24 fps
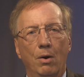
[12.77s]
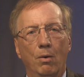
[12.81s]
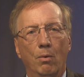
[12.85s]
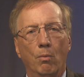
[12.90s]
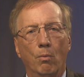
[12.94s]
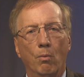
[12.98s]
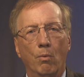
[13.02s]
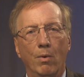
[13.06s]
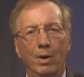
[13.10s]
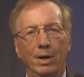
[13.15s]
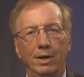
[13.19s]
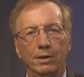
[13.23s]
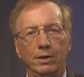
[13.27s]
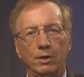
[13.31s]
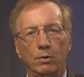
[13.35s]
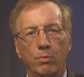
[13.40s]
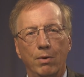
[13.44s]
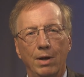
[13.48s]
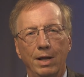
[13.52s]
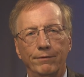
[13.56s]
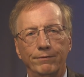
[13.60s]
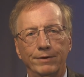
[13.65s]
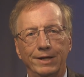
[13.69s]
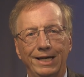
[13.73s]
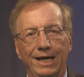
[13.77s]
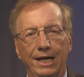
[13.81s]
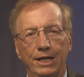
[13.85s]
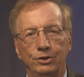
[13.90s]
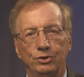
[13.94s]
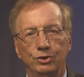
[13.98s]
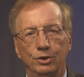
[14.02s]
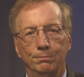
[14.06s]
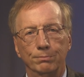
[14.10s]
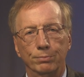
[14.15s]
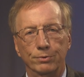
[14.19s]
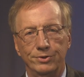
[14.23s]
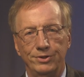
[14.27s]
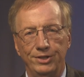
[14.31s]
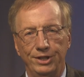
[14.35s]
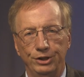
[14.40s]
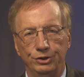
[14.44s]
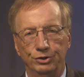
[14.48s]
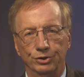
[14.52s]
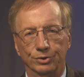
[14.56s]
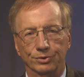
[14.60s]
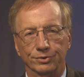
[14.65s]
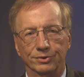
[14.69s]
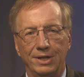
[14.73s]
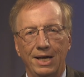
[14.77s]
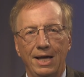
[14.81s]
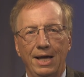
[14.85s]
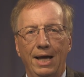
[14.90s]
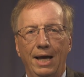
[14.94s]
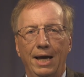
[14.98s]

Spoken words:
What are the qualification procedures,